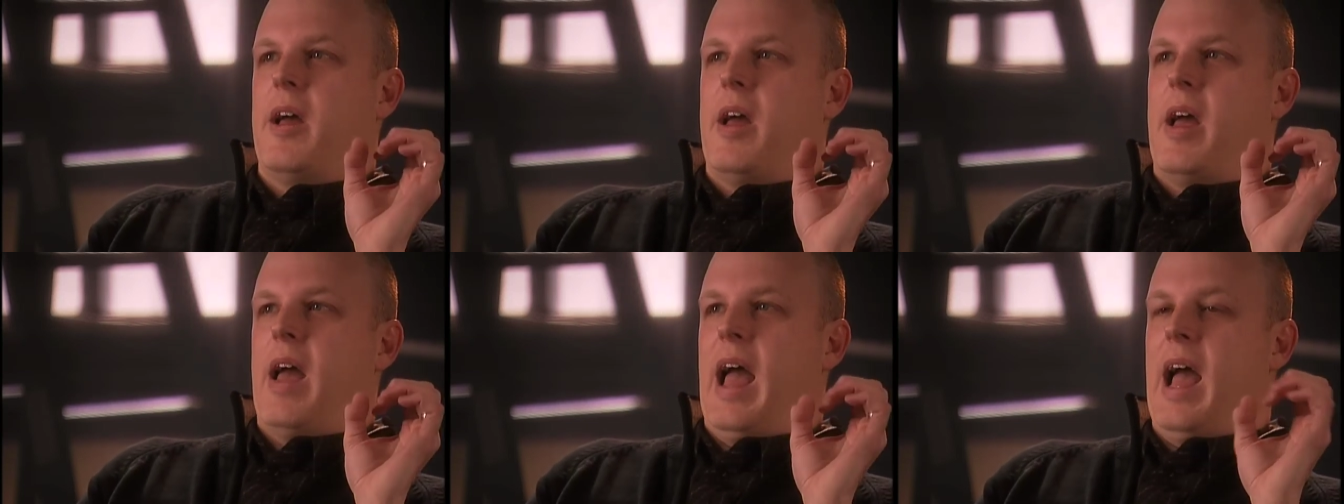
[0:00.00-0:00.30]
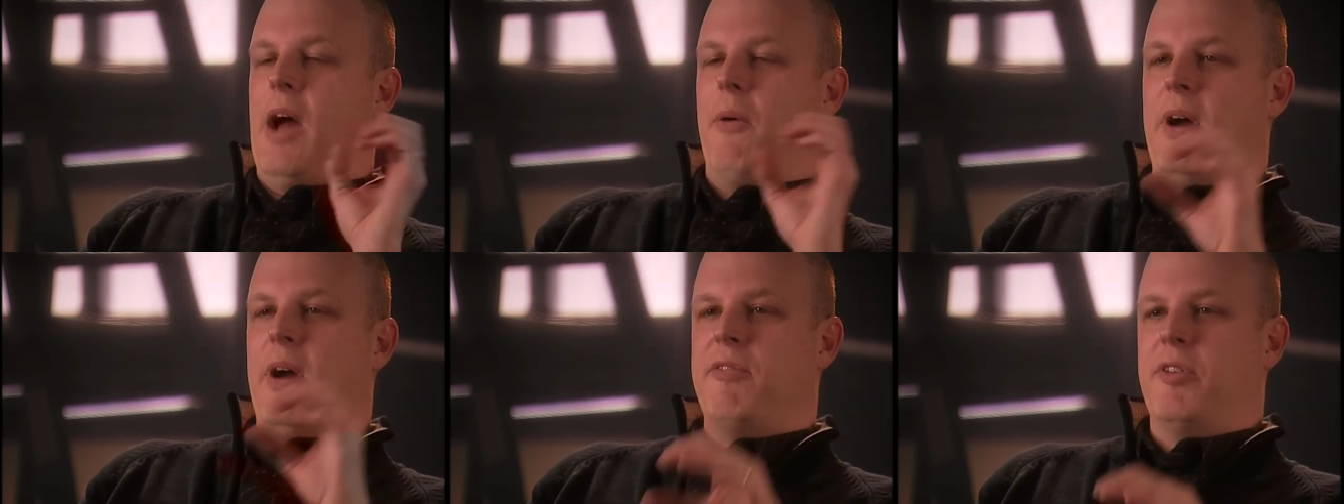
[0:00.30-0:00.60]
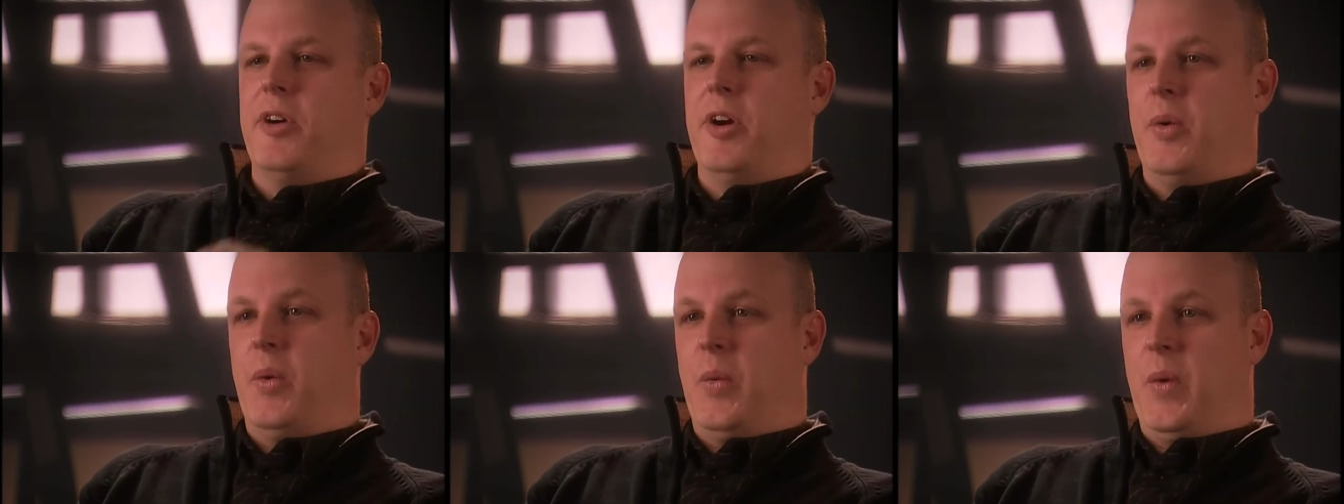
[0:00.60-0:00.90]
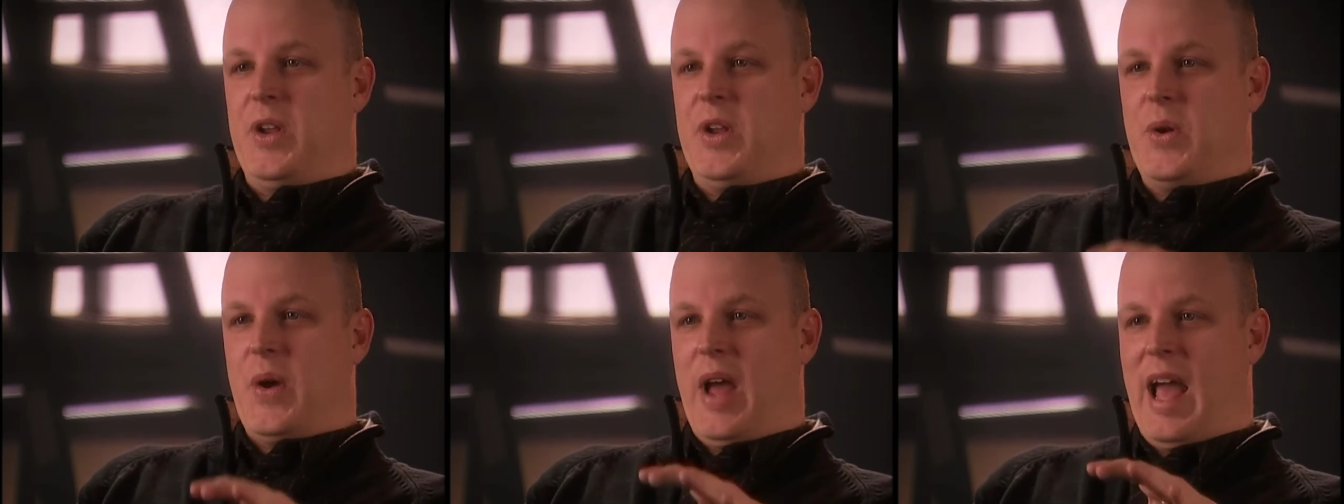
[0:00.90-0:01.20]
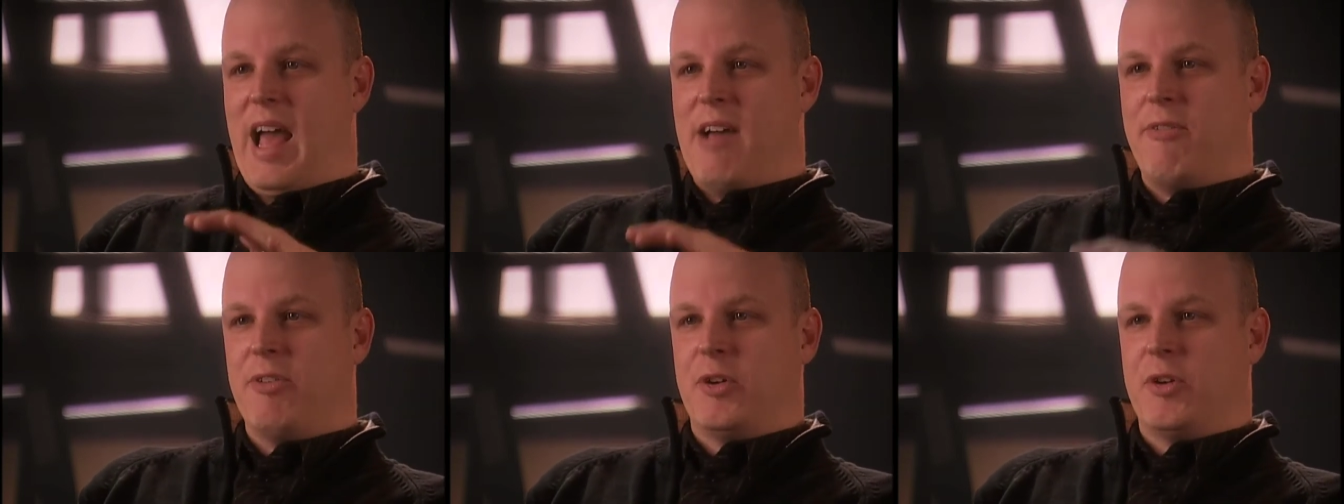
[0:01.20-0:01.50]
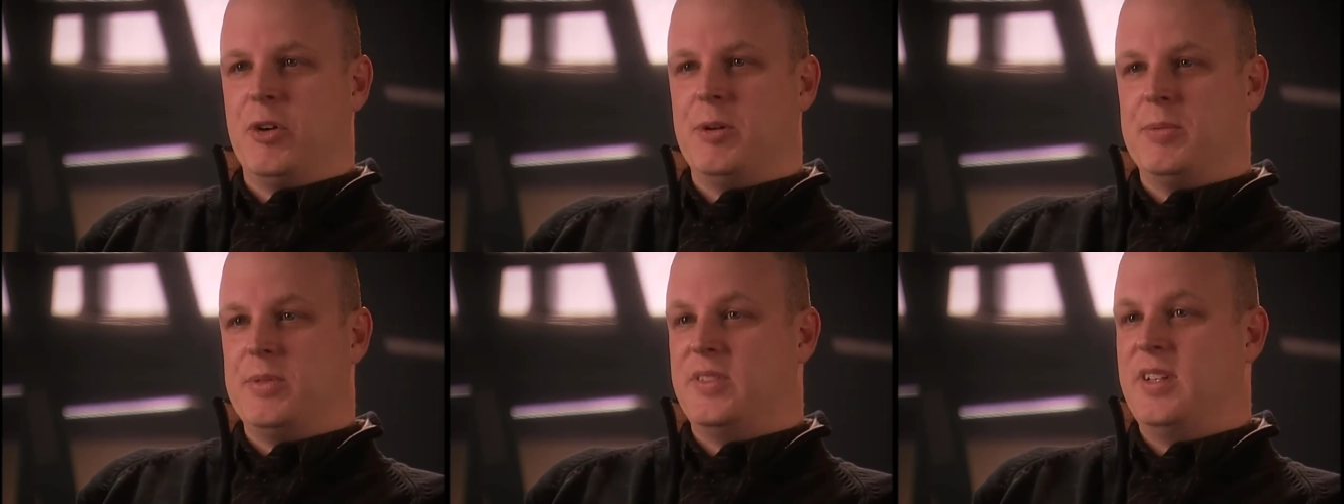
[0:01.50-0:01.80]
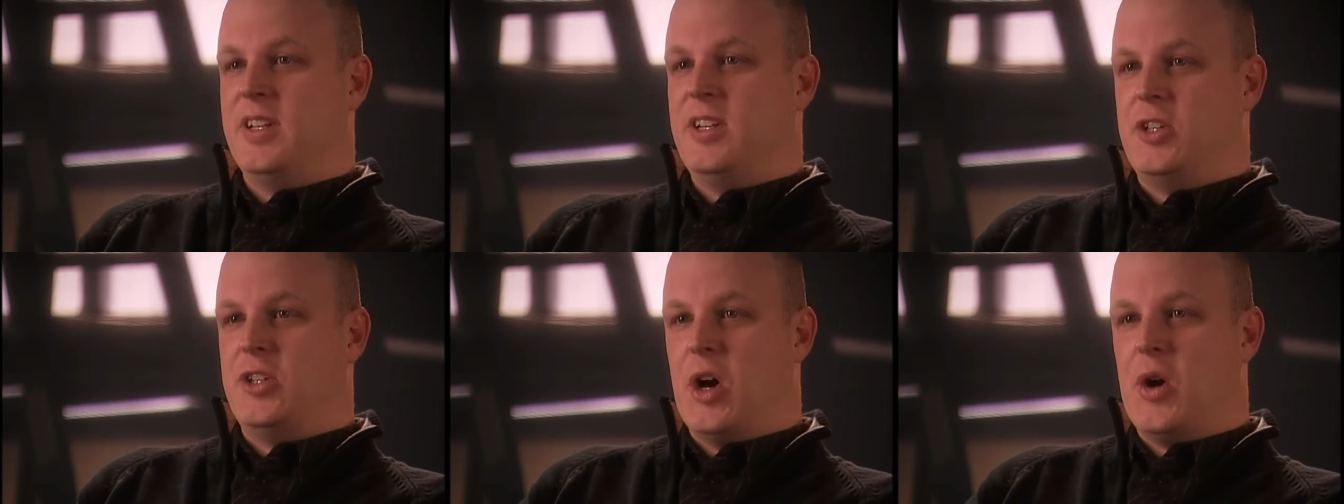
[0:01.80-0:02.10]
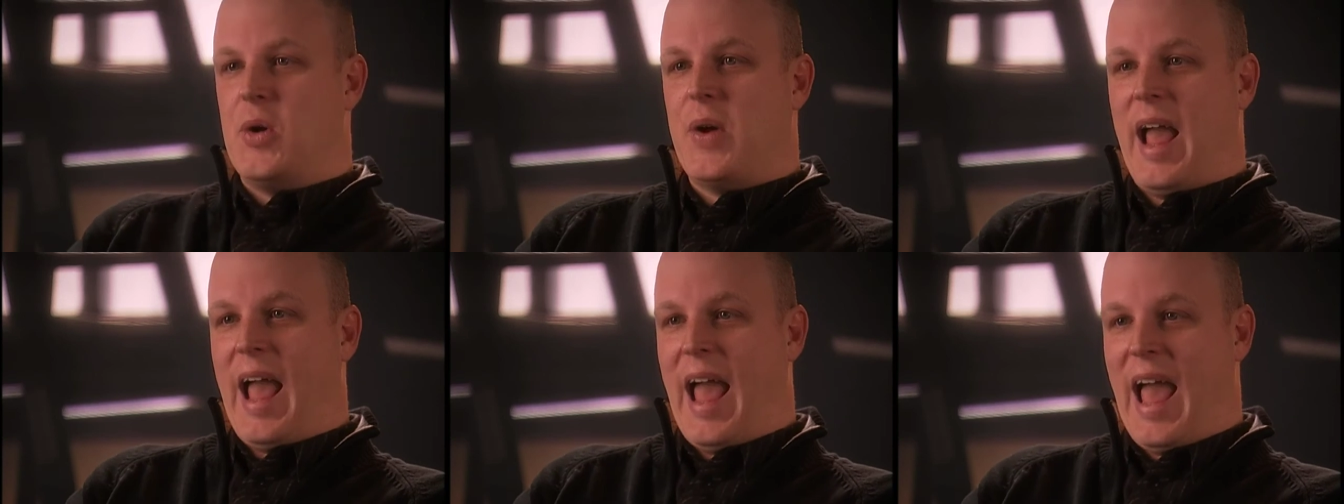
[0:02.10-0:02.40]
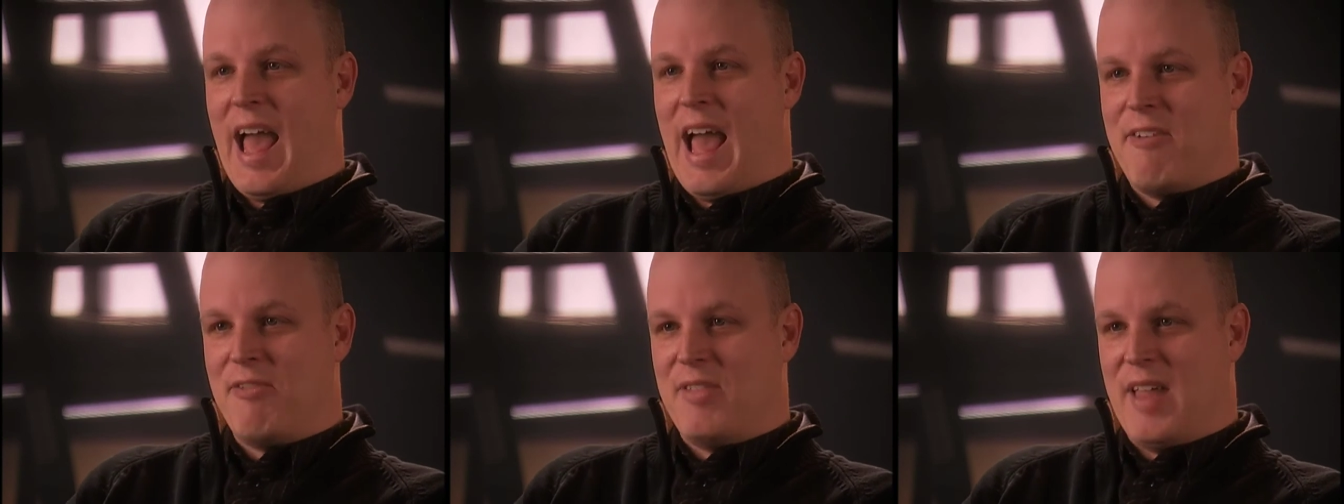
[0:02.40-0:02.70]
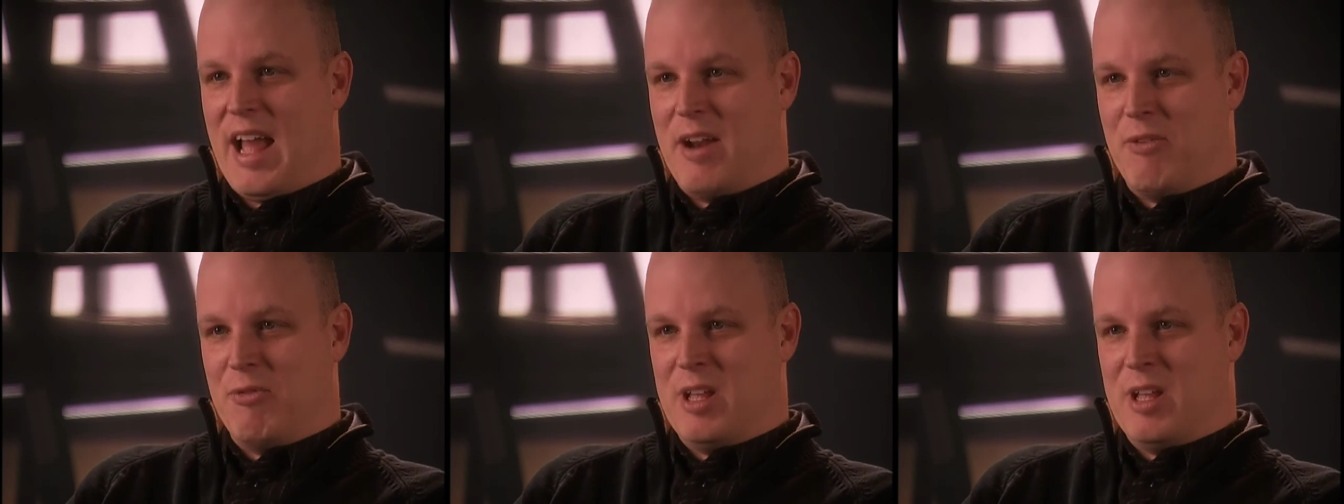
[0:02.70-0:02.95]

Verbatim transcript: However, when you have groups that don't have that